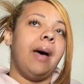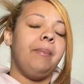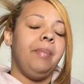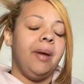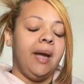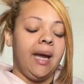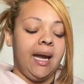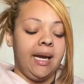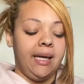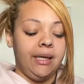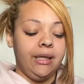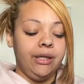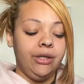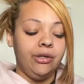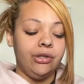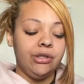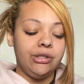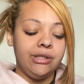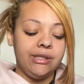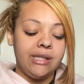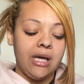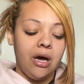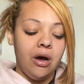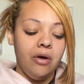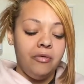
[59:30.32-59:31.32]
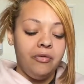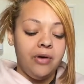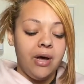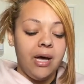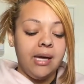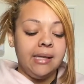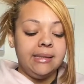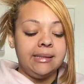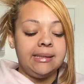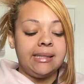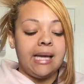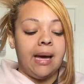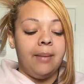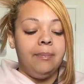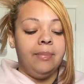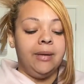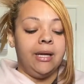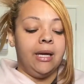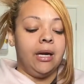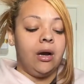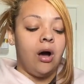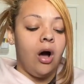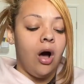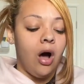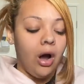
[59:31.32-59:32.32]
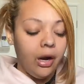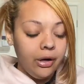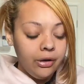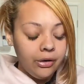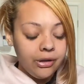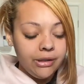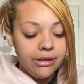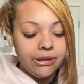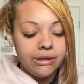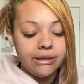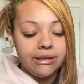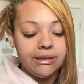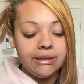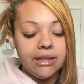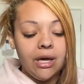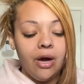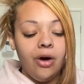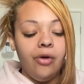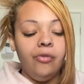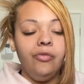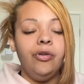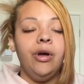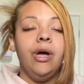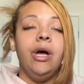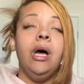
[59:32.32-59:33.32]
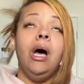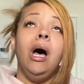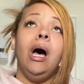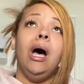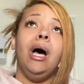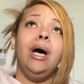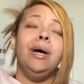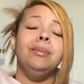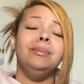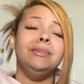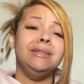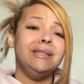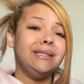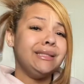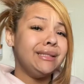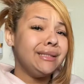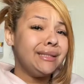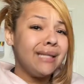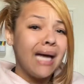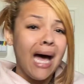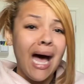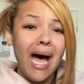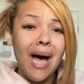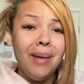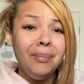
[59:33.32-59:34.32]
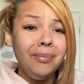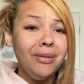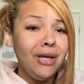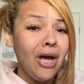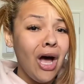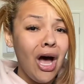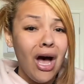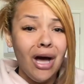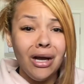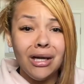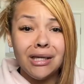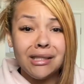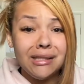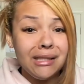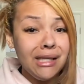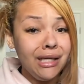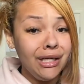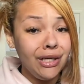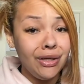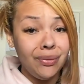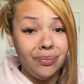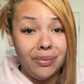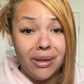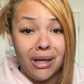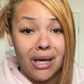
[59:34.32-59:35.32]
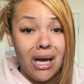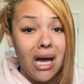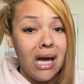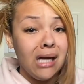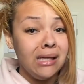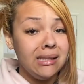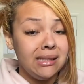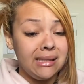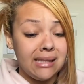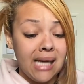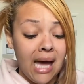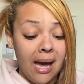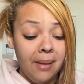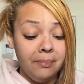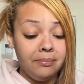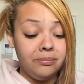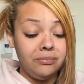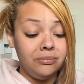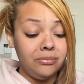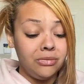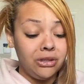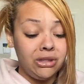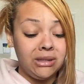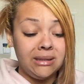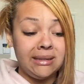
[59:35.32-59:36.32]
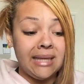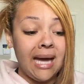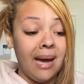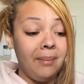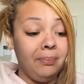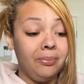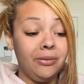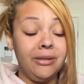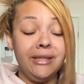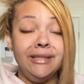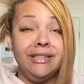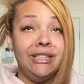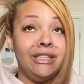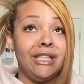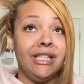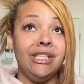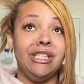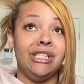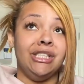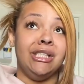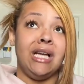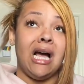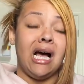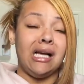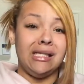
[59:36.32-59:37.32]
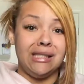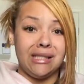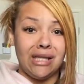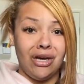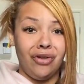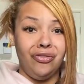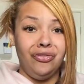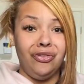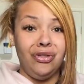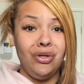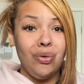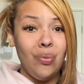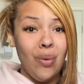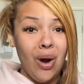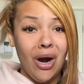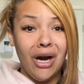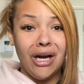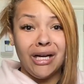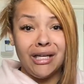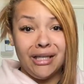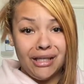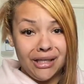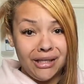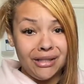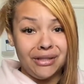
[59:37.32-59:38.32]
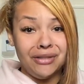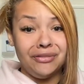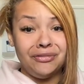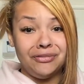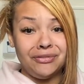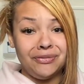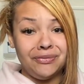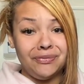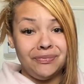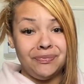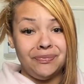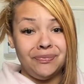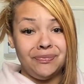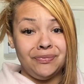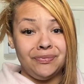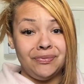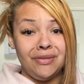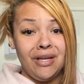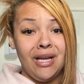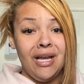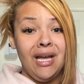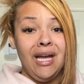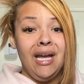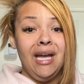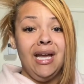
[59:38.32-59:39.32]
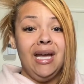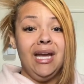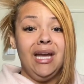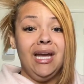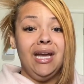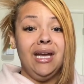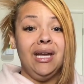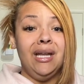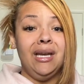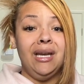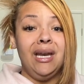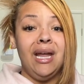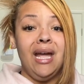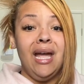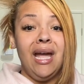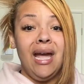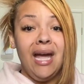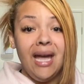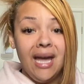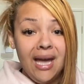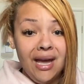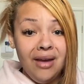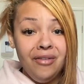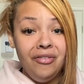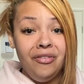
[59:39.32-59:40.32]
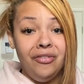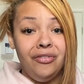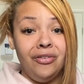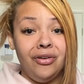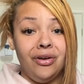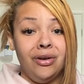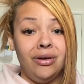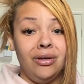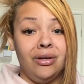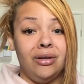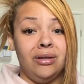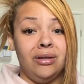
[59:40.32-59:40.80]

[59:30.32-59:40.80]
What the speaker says: Stop hating yourself. Stop being hard on yourself. Stop, y'all, because hear me. Stop prejudging yourself. You are enough. And if,